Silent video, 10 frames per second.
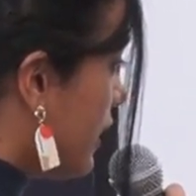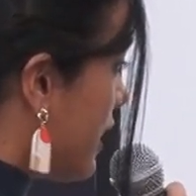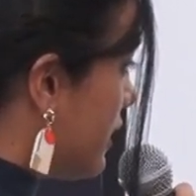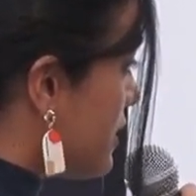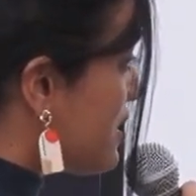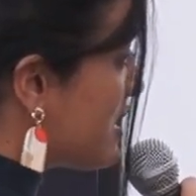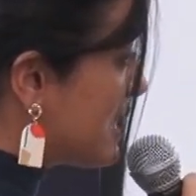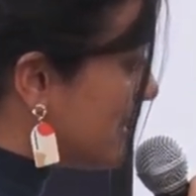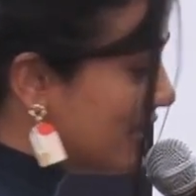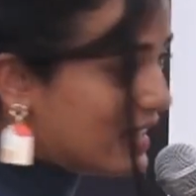that is
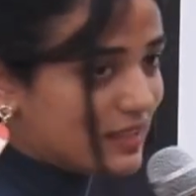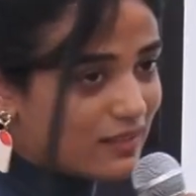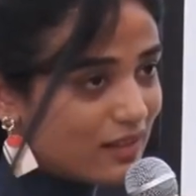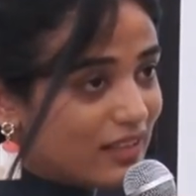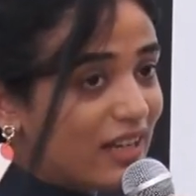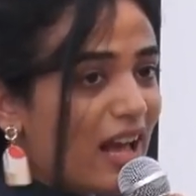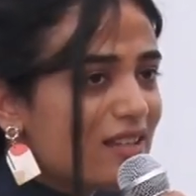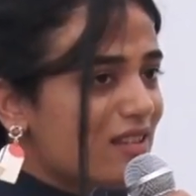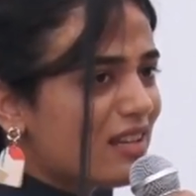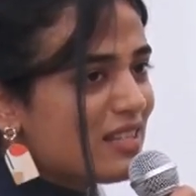sleeker,
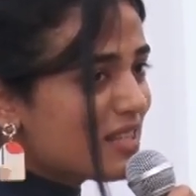it's